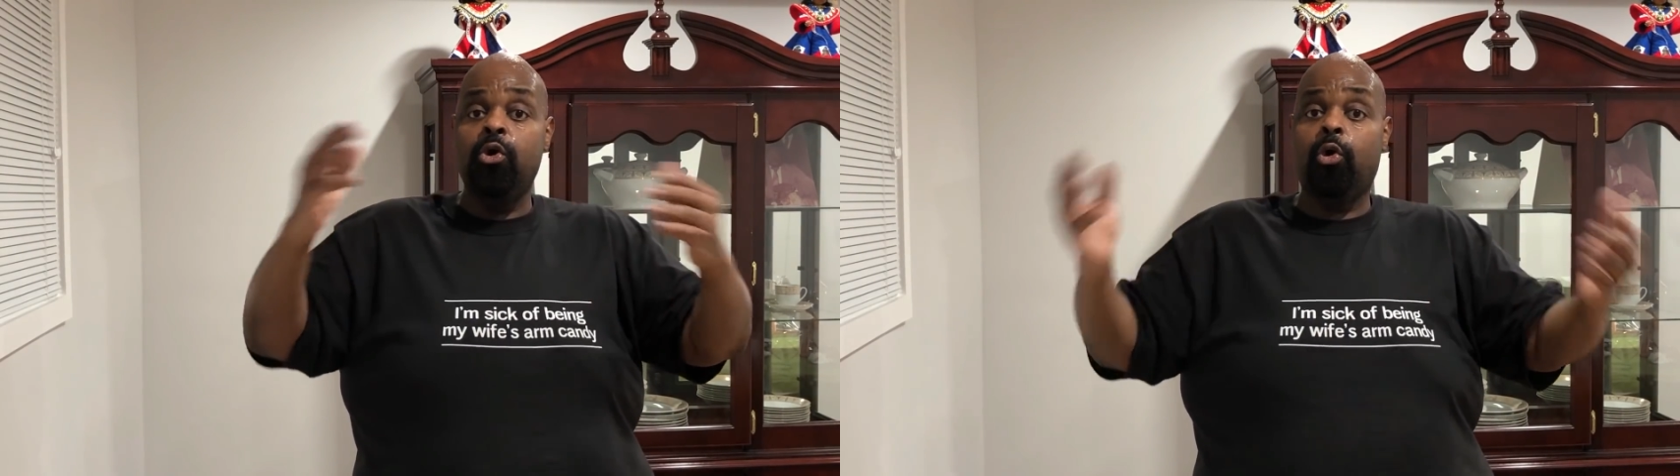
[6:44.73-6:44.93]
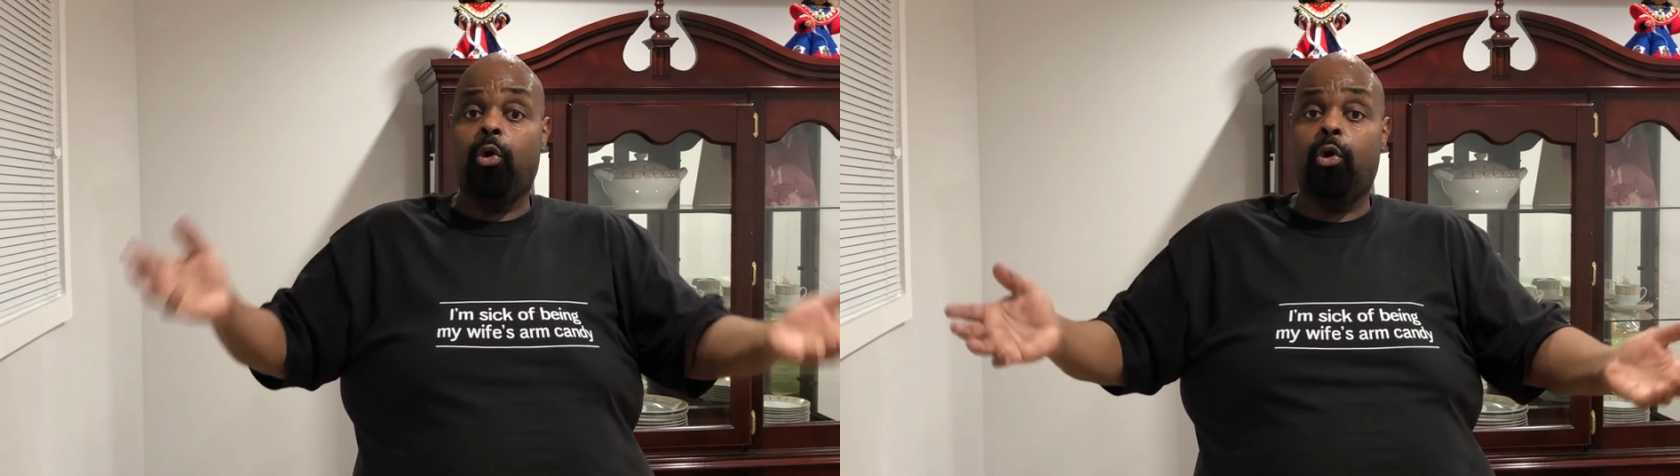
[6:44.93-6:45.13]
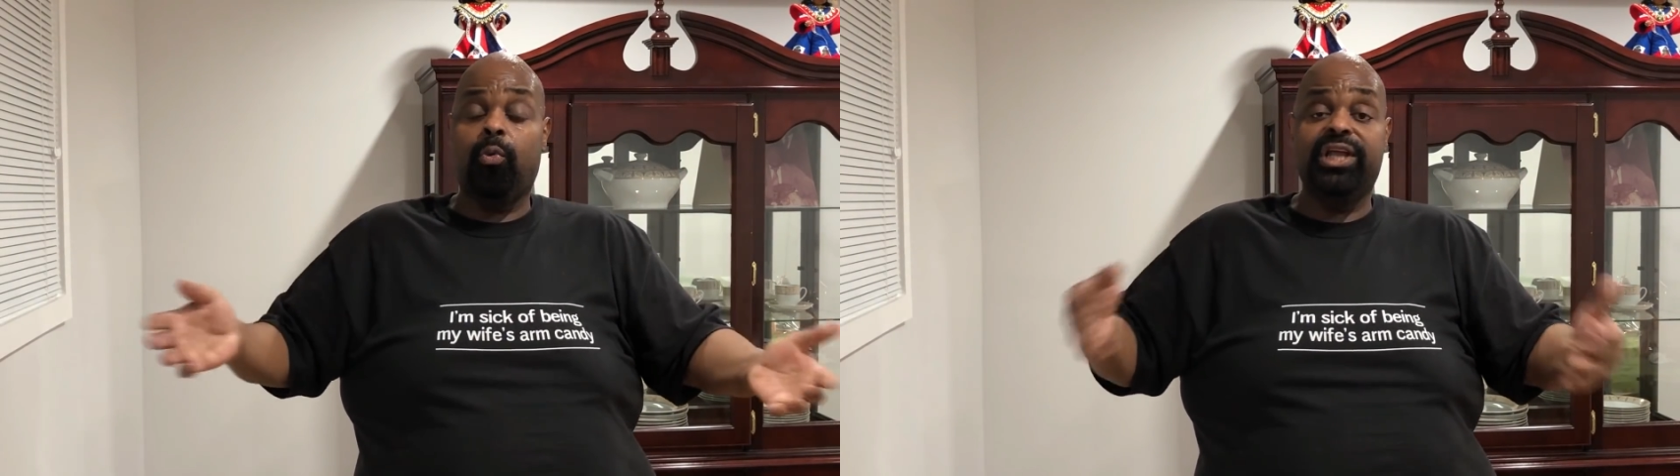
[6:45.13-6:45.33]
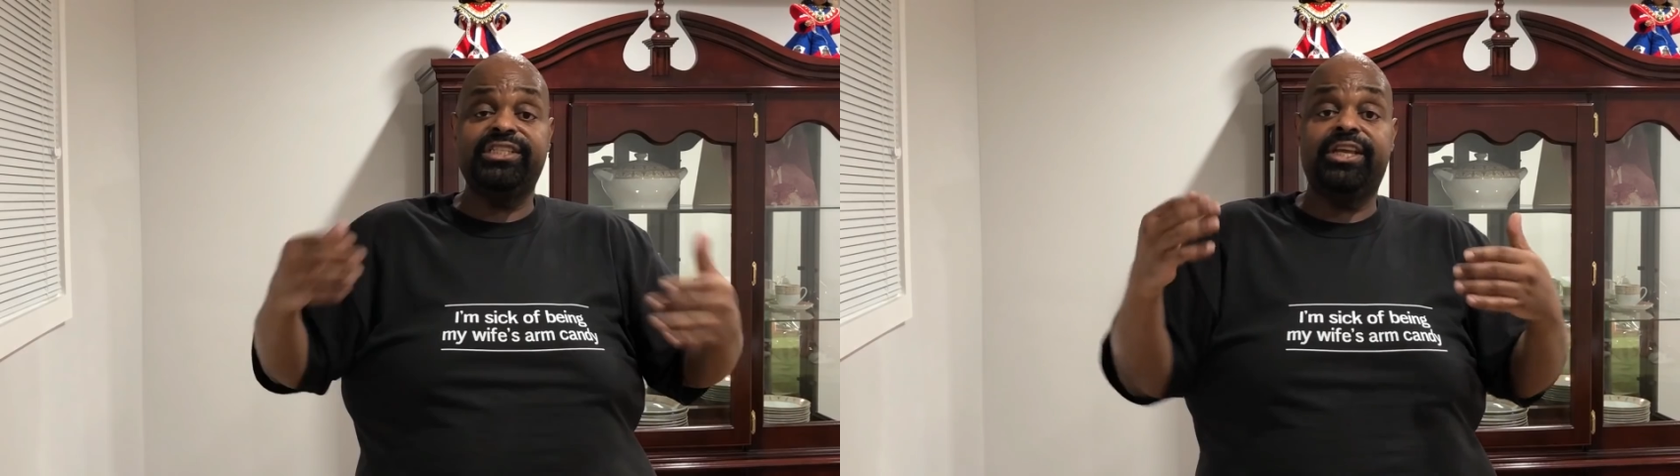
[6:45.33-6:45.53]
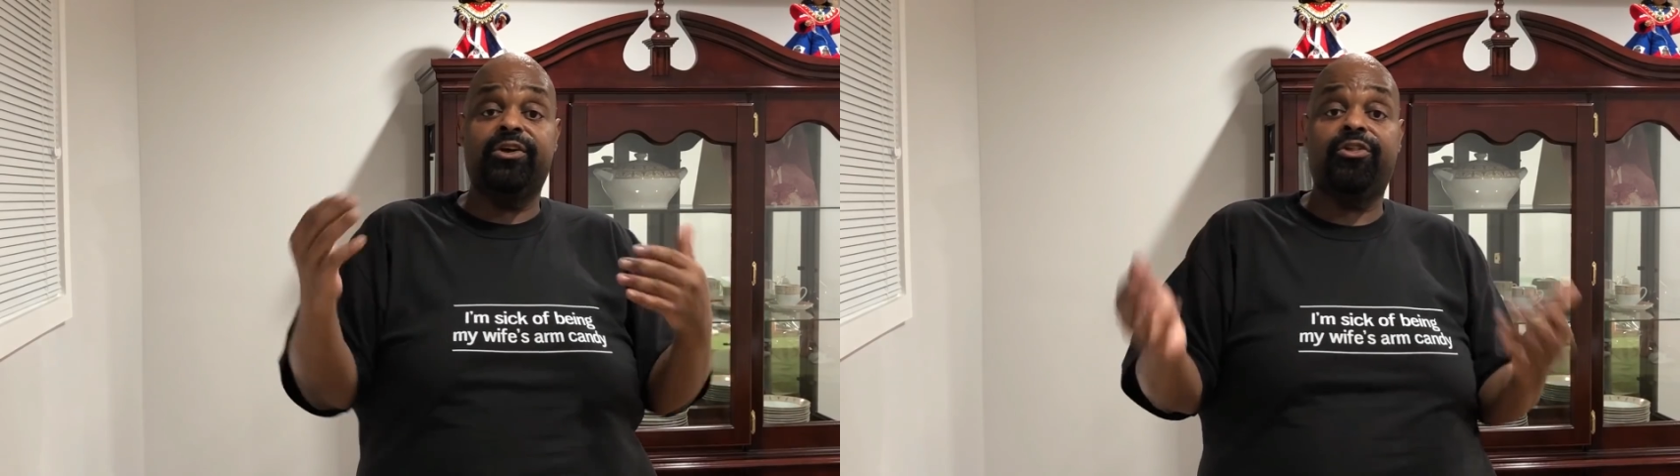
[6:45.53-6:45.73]
or a
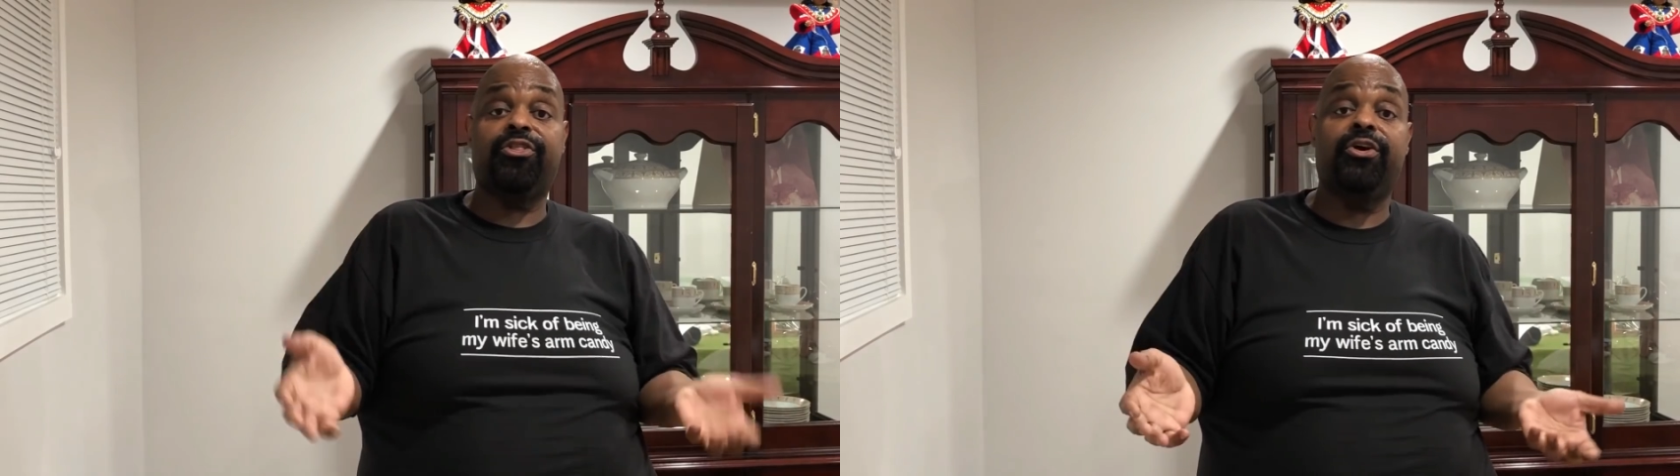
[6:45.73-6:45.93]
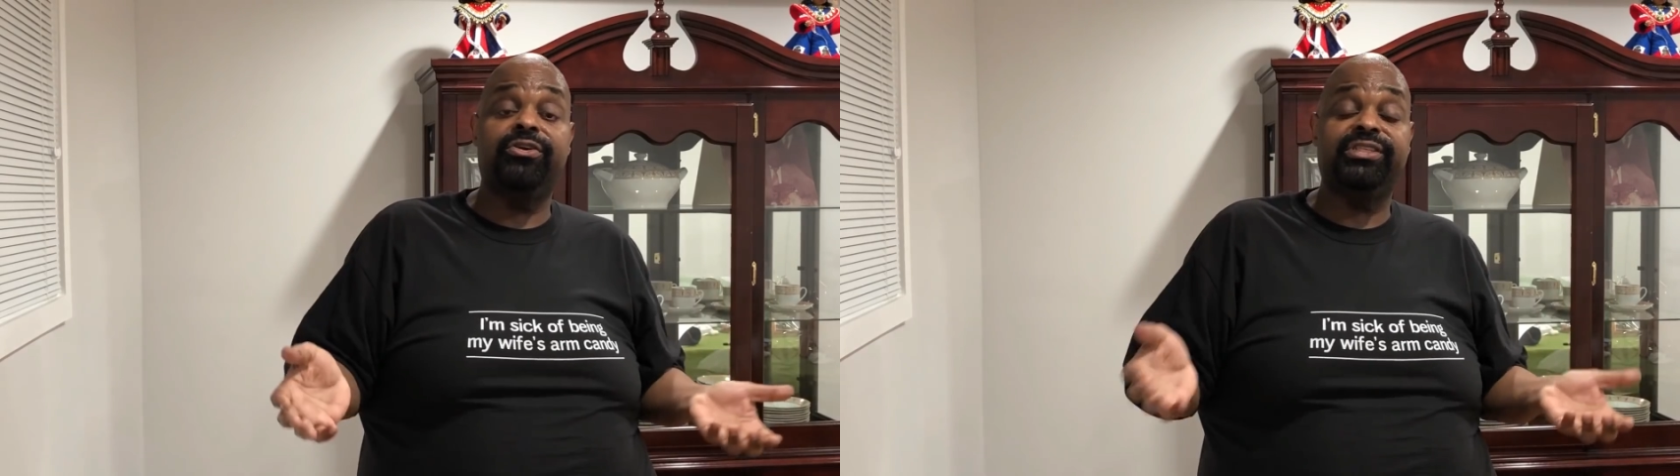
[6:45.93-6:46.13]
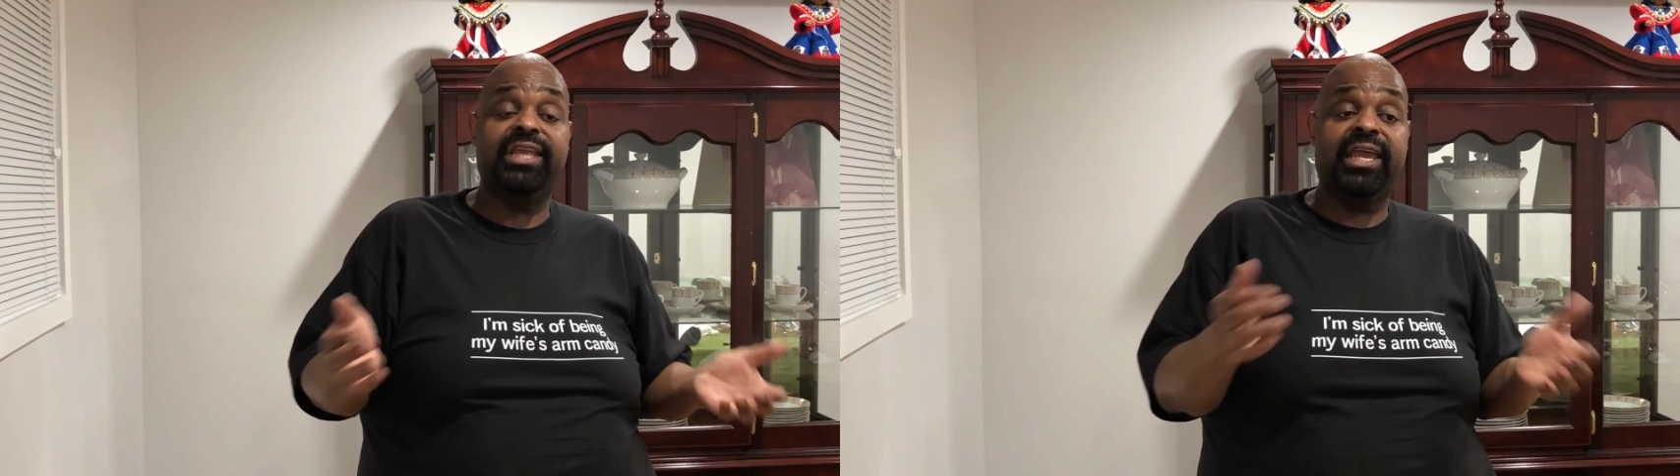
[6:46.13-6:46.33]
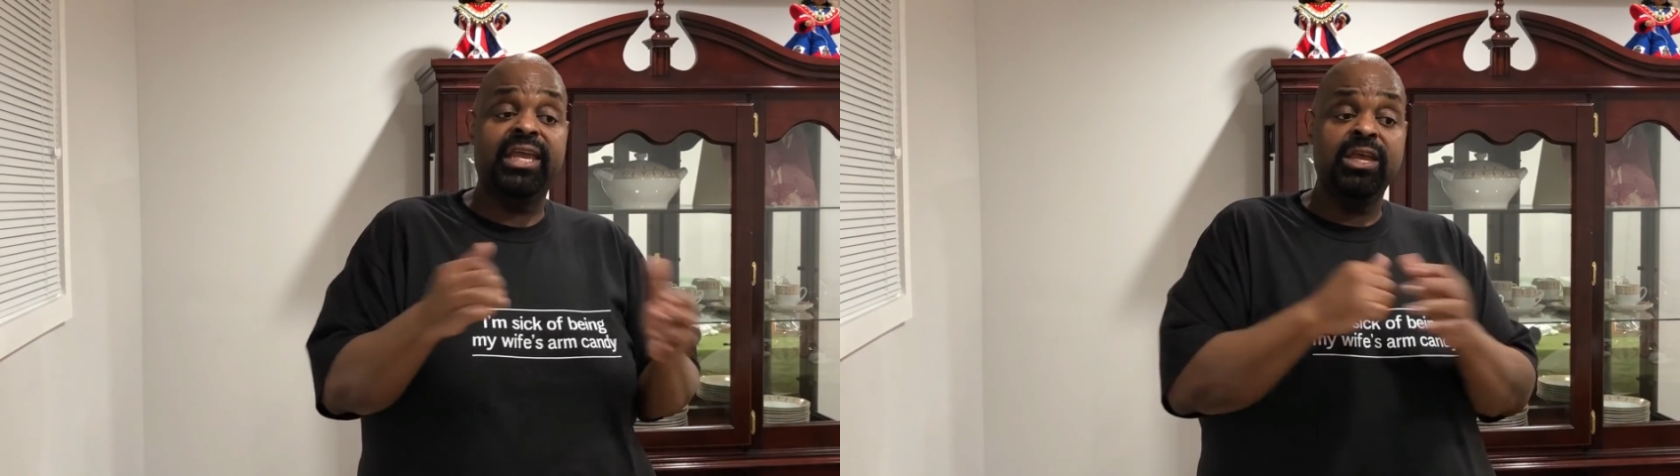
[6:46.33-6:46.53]
Wednesday or a Thursday.